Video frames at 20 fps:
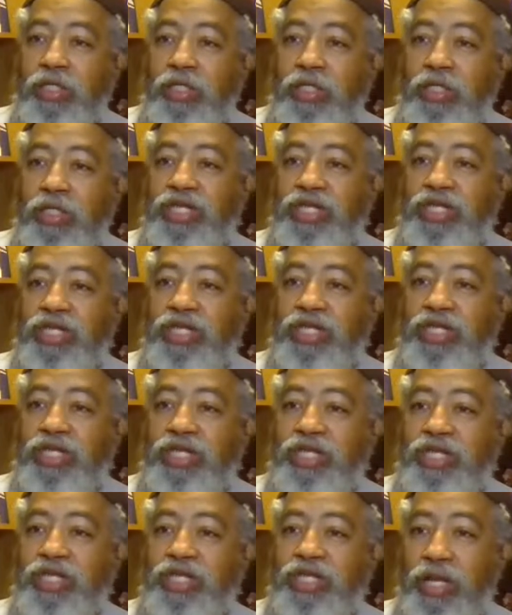the Space
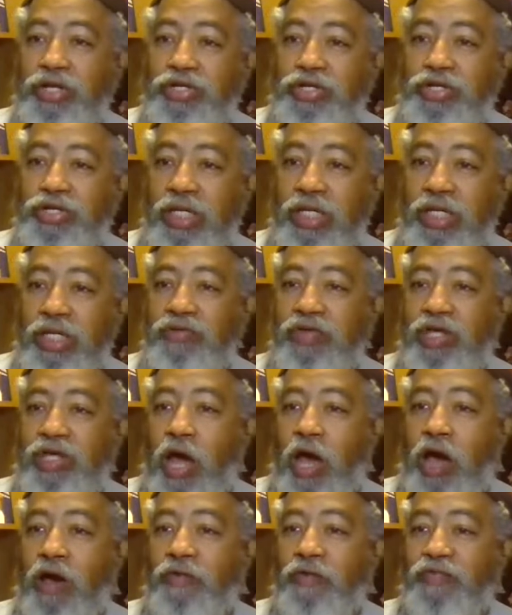Shuttle Challenger
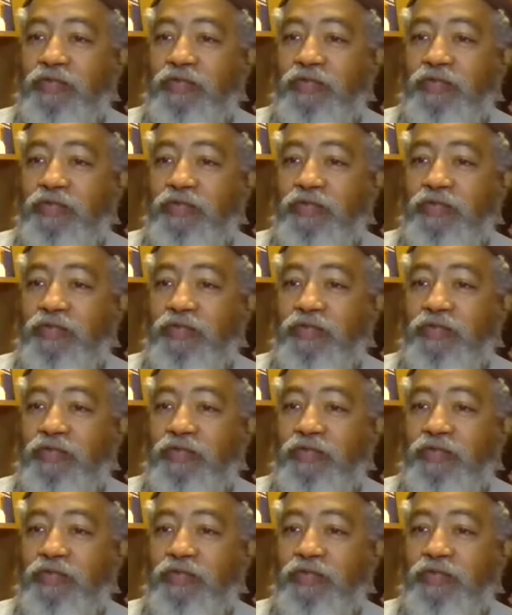lifted